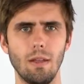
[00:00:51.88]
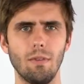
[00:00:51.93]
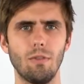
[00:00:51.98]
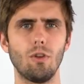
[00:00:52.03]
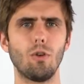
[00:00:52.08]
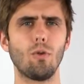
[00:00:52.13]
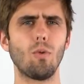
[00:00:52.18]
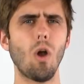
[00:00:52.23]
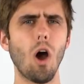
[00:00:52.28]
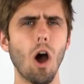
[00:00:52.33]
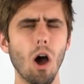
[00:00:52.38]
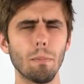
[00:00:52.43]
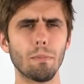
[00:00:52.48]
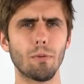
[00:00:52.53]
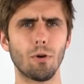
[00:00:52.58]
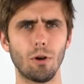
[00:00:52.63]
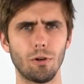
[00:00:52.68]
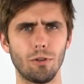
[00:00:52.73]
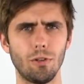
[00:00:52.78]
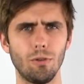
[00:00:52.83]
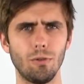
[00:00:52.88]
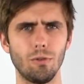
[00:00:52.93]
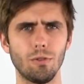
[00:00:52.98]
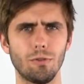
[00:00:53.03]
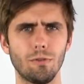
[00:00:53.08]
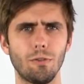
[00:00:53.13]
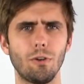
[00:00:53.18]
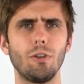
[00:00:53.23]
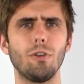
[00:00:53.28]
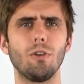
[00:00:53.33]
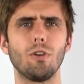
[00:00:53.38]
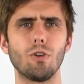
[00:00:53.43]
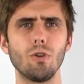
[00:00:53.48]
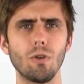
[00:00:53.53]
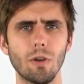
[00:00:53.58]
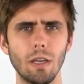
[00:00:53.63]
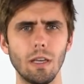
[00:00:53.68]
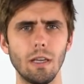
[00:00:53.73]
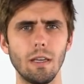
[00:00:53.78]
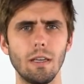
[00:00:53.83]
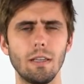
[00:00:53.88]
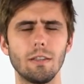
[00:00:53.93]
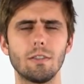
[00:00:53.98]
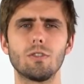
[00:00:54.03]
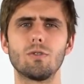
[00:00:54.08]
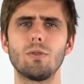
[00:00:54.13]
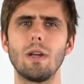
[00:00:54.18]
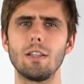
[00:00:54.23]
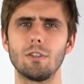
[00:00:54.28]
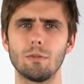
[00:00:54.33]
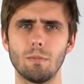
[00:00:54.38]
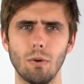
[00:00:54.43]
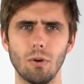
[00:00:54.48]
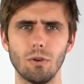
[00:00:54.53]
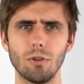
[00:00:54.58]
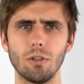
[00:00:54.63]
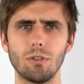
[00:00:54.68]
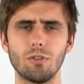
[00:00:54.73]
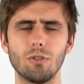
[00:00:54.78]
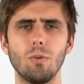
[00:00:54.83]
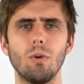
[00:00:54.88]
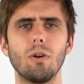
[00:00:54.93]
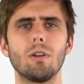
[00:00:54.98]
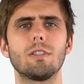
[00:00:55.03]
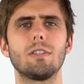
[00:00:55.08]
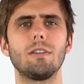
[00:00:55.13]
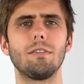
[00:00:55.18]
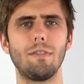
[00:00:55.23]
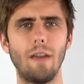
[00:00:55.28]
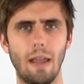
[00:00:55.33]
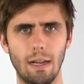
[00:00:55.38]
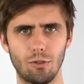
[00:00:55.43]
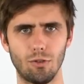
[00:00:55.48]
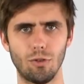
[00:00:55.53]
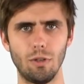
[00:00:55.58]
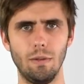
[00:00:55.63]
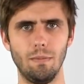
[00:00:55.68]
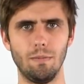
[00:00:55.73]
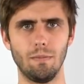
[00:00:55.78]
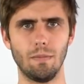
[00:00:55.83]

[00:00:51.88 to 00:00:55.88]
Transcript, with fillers: The raw produce for your cookie is transported towards the factory.